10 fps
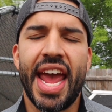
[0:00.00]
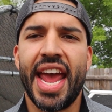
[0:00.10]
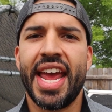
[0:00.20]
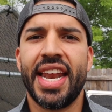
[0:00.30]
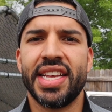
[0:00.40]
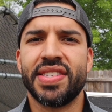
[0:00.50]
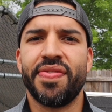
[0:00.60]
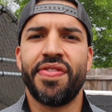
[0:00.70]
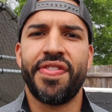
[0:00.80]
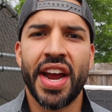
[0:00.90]
it is
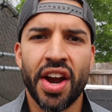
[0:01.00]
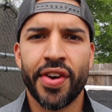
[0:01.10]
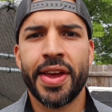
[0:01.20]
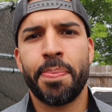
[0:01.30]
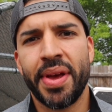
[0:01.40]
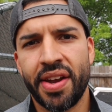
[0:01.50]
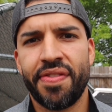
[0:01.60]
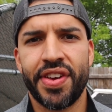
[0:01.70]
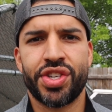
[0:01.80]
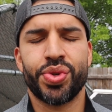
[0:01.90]
very
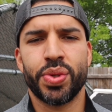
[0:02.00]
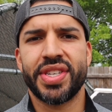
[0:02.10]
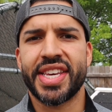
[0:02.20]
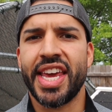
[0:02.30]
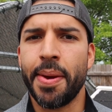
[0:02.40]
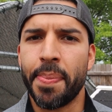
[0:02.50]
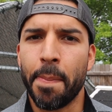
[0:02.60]
beneficial to keep